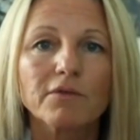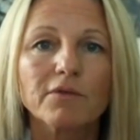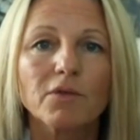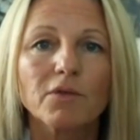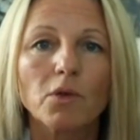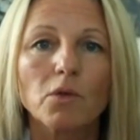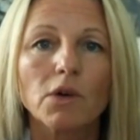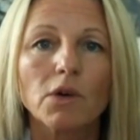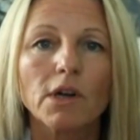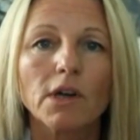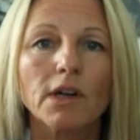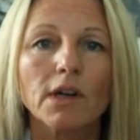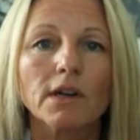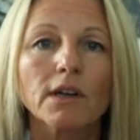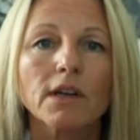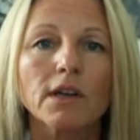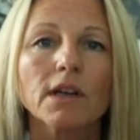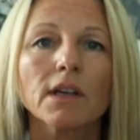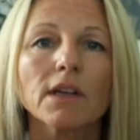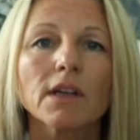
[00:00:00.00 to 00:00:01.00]

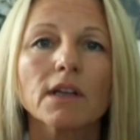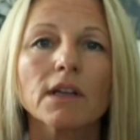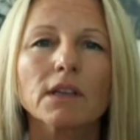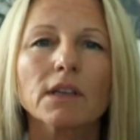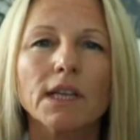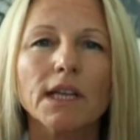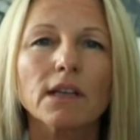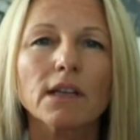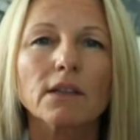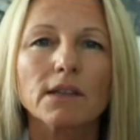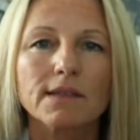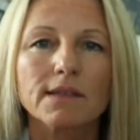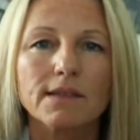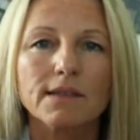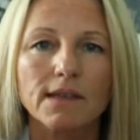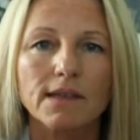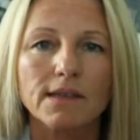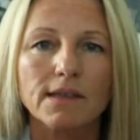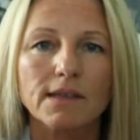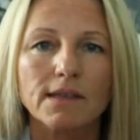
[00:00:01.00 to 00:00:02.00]
for legal
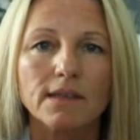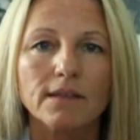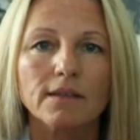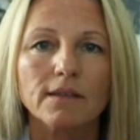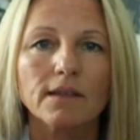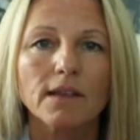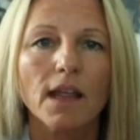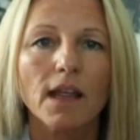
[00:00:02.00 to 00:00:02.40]
assistant.